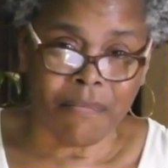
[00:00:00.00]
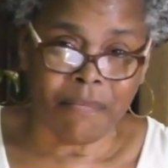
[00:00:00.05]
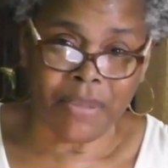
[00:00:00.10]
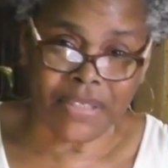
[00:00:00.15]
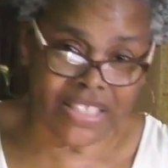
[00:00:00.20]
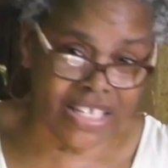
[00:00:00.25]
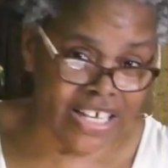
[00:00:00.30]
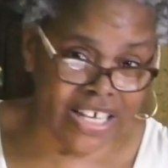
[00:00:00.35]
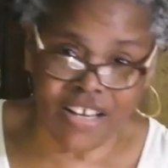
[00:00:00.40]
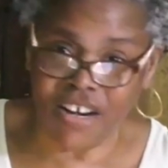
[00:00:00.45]

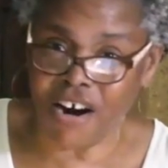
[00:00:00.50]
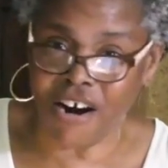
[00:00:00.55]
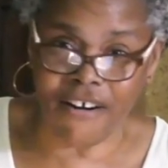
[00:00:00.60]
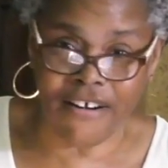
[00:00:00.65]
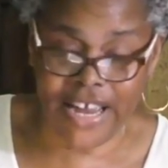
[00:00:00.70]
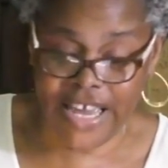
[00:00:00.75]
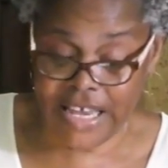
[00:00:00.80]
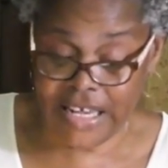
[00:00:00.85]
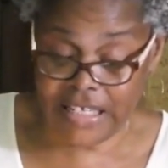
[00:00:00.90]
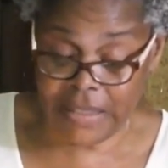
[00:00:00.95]
But the
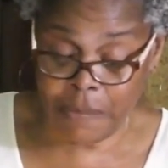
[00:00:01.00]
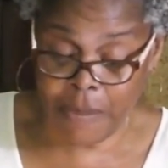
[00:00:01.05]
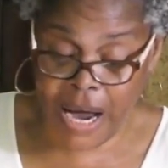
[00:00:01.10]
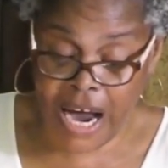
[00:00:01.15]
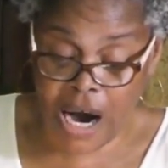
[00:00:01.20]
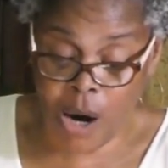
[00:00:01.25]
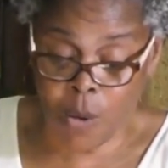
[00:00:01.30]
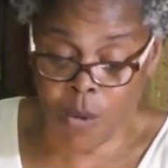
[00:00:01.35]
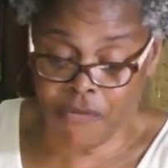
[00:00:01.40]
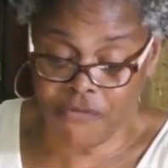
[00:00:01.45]
NRA is
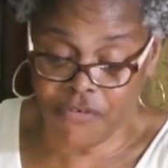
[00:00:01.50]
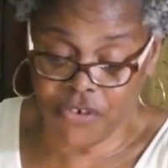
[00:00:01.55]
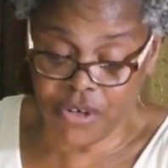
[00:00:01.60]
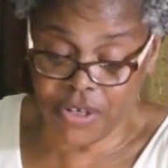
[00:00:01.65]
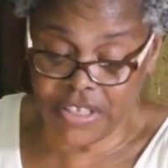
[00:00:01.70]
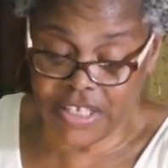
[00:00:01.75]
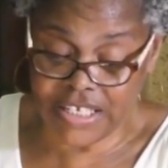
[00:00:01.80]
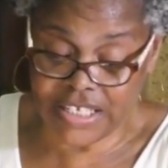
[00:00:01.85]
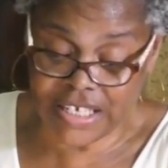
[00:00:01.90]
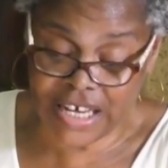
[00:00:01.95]
powerful
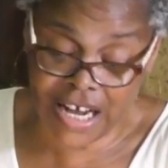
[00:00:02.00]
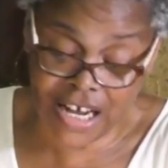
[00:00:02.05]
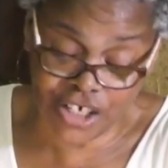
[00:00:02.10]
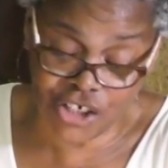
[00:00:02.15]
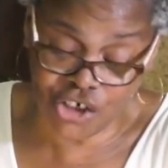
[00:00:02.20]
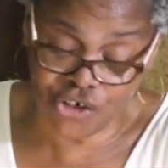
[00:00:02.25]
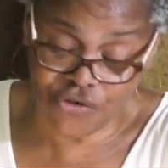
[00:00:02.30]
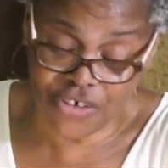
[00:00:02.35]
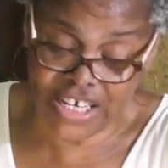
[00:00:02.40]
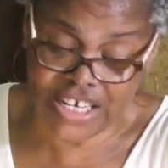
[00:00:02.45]
in this
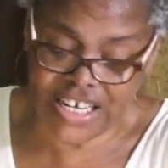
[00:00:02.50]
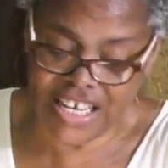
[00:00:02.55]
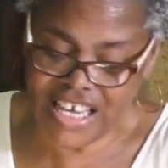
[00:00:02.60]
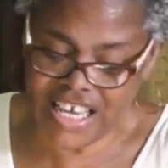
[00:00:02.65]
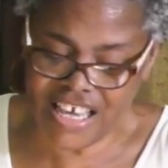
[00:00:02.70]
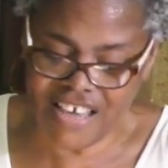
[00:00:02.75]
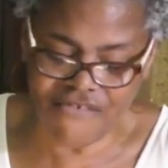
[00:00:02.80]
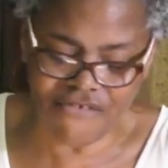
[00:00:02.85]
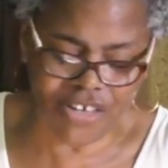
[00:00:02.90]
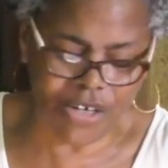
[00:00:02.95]
country, and
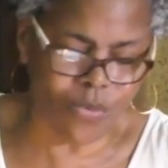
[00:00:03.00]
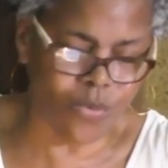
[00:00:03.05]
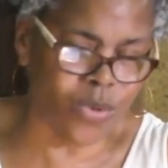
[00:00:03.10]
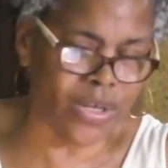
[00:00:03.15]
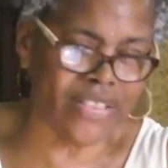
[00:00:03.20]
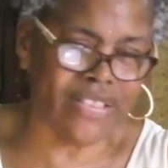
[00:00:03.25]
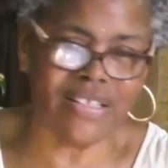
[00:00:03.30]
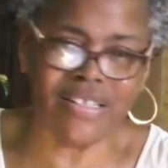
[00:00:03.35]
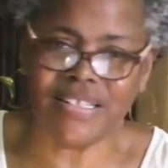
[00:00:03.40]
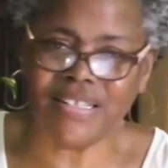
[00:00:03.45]
even
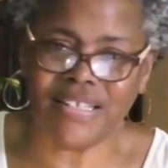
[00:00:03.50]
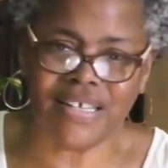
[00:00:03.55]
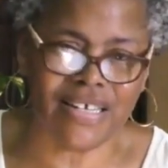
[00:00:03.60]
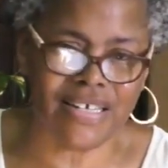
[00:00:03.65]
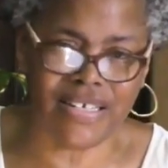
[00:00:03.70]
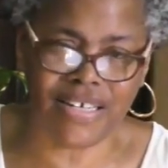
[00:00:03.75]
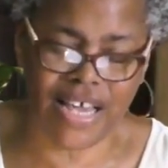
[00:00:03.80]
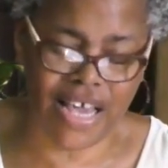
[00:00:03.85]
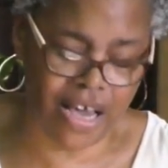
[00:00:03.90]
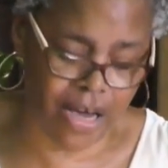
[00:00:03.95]
with the
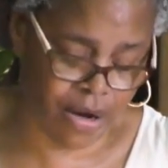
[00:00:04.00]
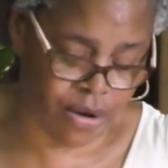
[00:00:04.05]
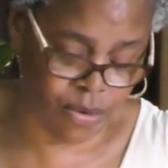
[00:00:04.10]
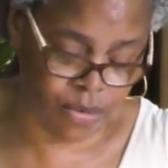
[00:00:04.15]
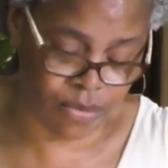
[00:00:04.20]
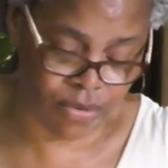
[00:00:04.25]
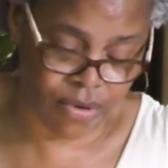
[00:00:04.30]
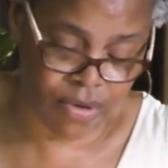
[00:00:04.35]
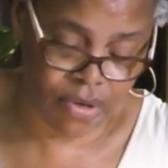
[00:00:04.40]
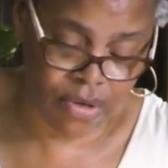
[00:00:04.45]
sit down,